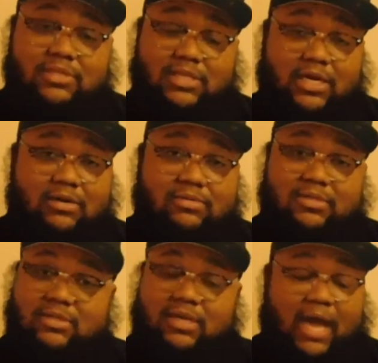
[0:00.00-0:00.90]
You know,
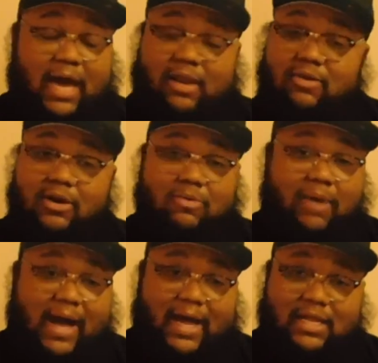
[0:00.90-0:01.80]
I don't know
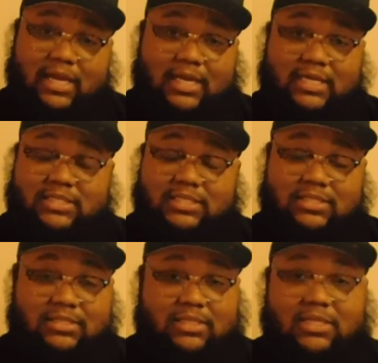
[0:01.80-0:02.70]
why. I guess
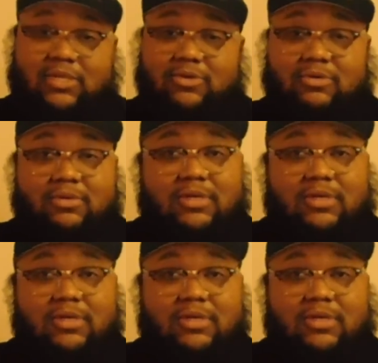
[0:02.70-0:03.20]
it's the new